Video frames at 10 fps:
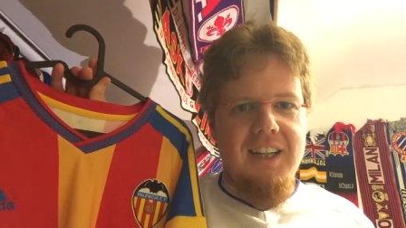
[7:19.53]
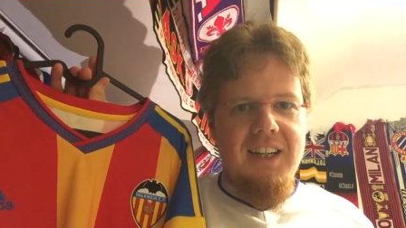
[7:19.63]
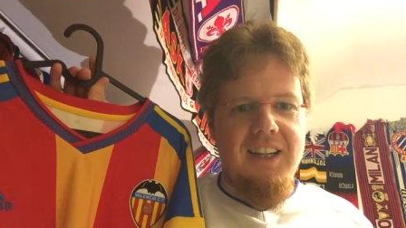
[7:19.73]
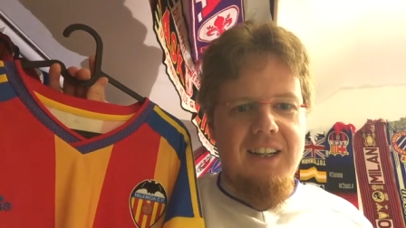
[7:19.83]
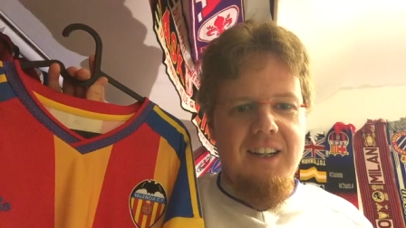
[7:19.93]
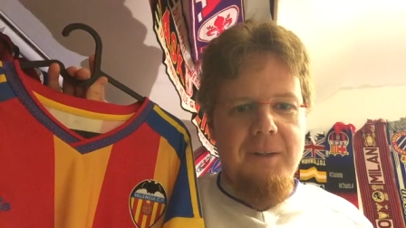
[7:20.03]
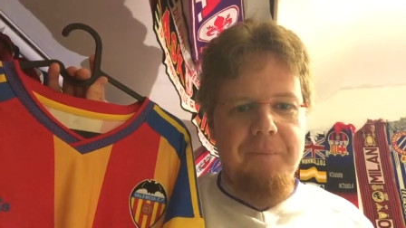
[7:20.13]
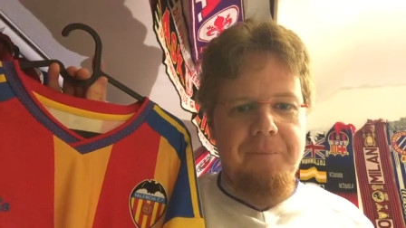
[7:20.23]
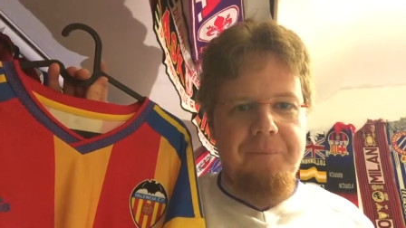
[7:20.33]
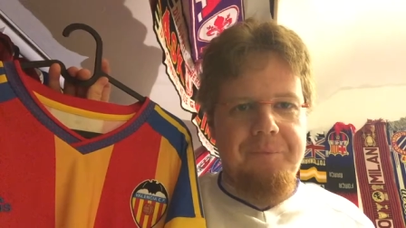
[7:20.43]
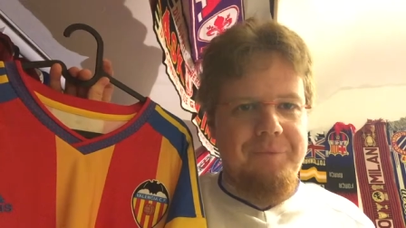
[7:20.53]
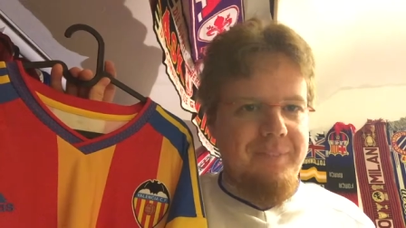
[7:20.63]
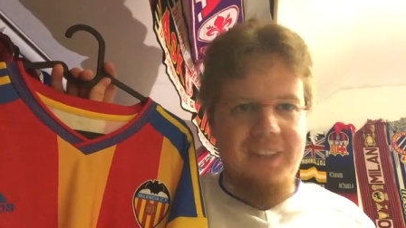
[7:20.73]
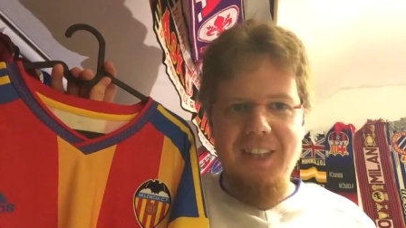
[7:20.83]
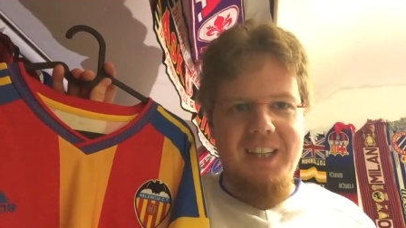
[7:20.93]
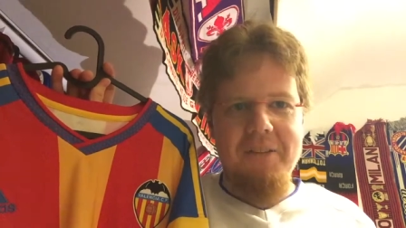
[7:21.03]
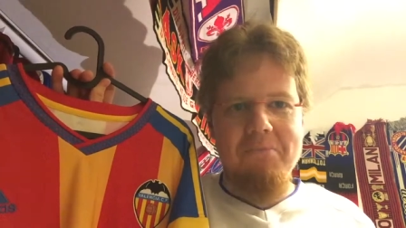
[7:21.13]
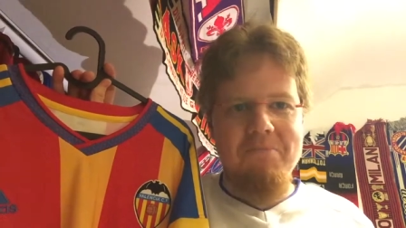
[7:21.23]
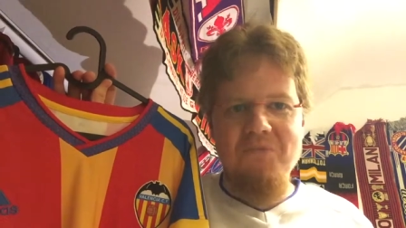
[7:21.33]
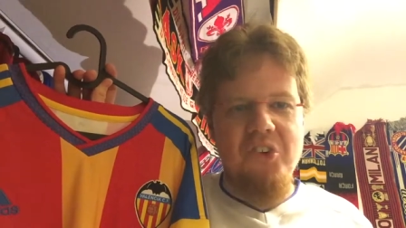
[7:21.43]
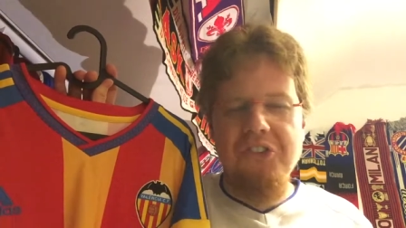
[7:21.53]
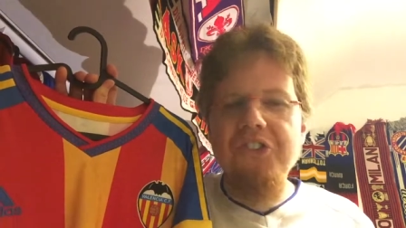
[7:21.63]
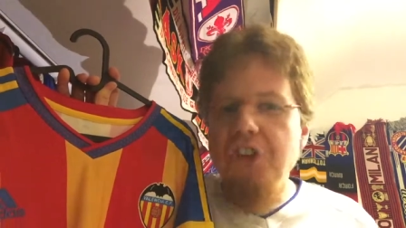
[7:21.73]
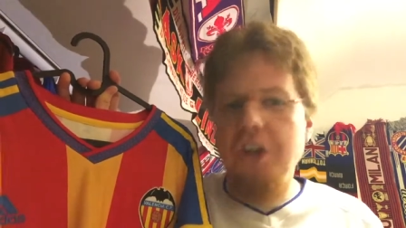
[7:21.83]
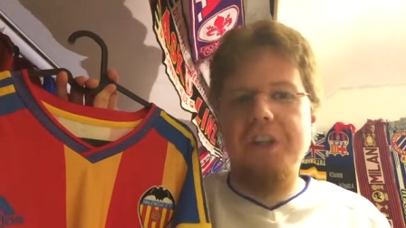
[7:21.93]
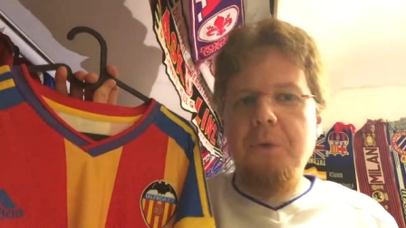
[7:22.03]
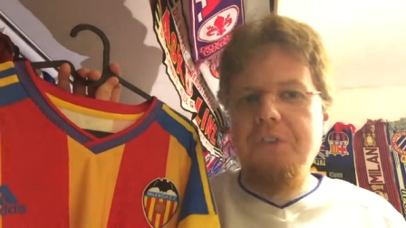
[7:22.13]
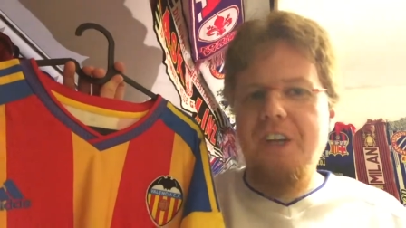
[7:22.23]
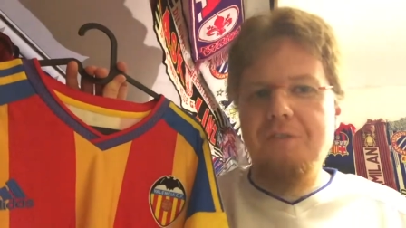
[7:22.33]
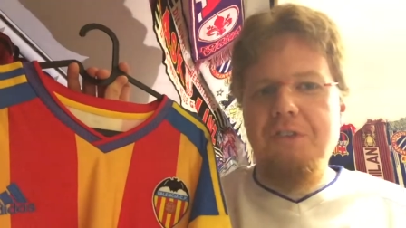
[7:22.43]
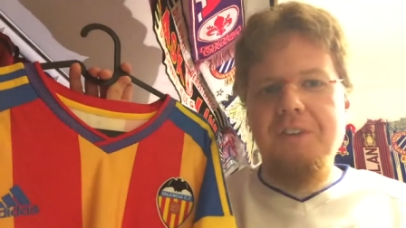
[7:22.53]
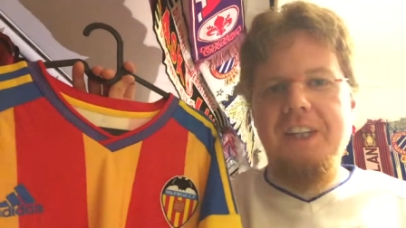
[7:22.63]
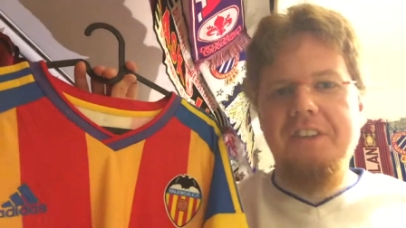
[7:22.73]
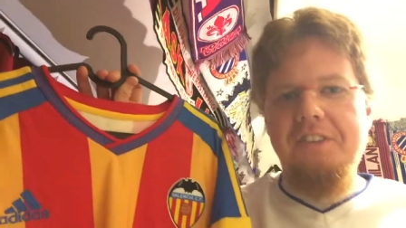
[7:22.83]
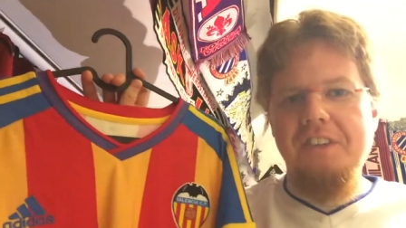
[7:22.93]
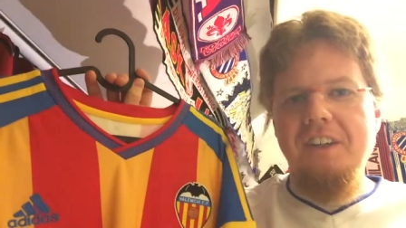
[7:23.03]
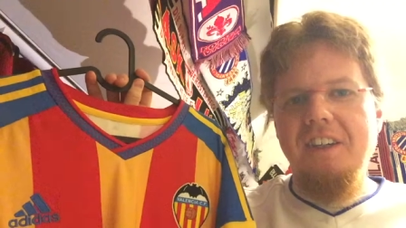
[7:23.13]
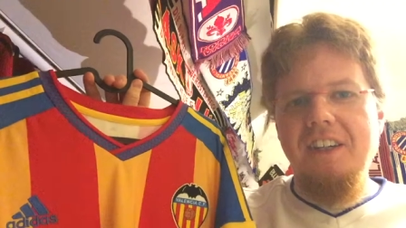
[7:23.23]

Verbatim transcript: Um, was not a good time for Valencia,